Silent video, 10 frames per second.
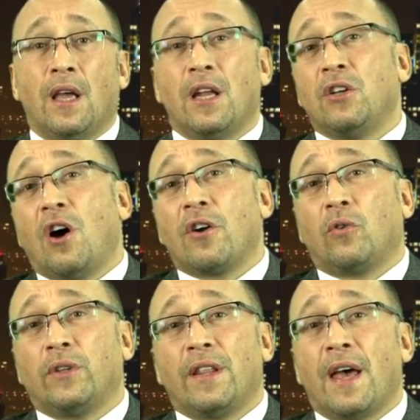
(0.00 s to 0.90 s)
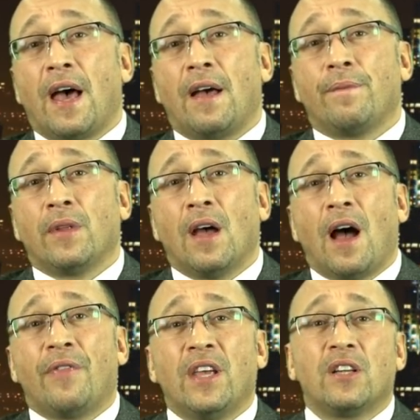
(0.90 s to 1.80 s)
And not only that,
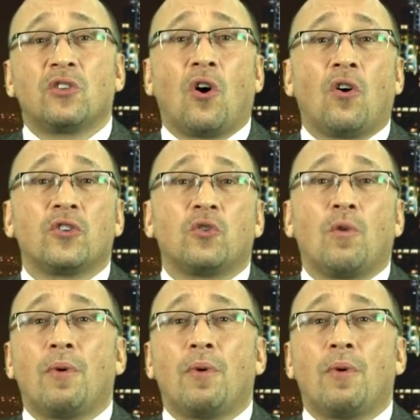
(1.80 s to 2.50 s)
I think it's also